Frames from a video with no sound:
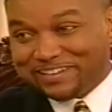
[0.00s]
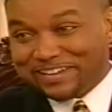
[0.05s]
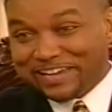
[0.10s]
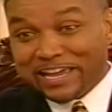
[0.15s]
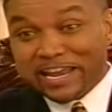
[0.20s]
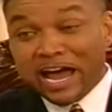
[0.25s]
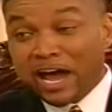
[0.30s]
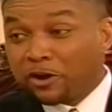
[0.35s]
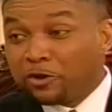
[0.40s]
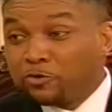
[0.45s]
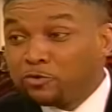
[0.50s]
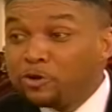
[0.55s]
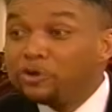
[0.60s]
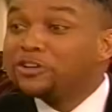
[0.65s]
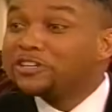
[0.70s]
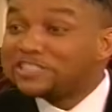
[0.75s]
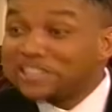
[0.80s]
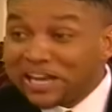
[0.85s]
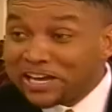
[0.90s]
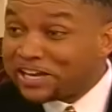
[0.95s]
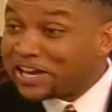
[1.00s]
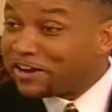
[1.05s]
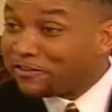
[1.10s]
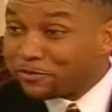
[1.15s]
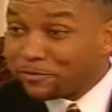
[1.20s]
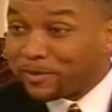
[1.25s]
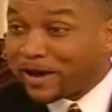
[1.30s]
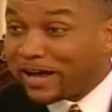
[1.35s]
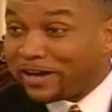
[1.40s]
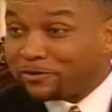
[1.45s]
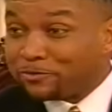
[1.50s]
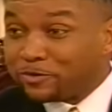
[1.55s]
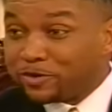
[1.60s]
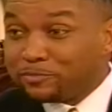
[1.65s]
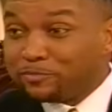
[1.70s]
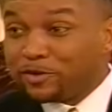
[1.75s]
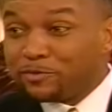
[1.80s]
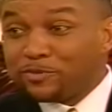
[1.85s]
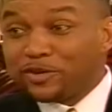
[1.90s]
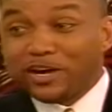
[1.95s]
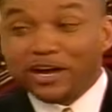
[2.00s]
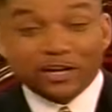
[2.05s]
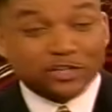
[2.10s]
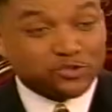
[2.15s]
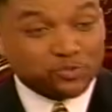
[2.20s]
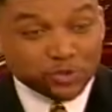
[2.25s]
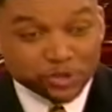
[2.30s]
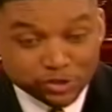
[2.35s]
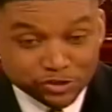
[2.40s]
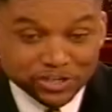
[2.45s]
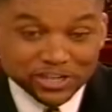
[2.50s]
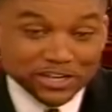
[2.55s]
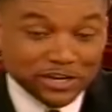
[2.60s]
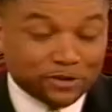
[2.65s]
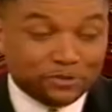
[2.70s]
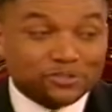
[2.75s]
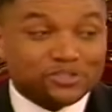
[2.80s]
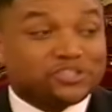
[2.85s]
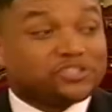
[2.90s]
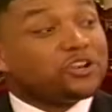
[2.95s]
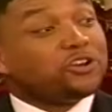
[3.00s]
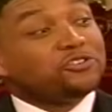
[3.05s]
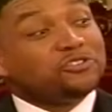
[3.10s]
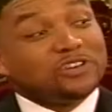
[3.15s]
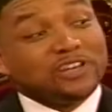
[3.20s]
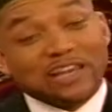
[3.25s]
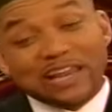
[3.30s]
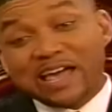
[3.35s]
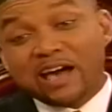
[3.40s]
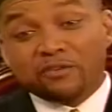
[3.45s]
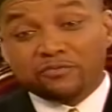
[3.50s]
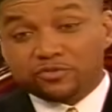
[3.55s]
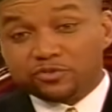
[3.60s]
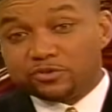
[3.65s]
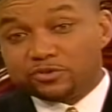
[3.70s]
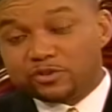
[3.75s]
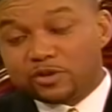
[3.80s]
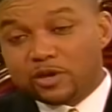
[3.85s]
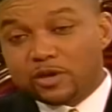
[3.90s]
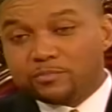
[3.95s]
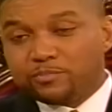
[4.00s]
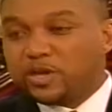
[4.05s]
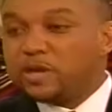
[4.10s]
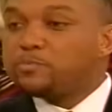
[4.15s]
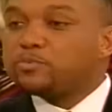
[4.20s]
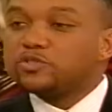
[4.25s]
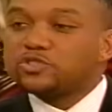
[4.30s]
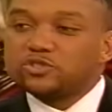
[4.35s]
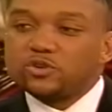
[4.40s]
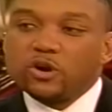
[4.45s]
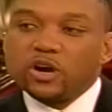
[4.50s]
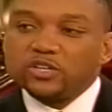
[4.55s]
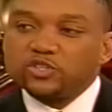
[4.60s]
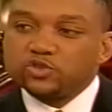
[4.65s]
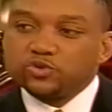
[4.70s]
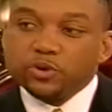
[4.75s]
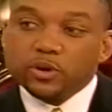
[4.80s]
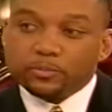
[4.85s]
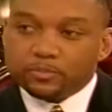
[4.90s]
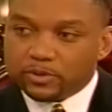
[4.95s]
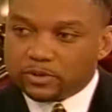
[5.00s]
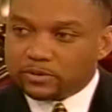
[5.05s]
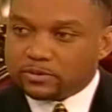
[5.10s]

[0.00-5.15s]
And I don't want to take everybody with me, because when you get on a certain level, people start tripping.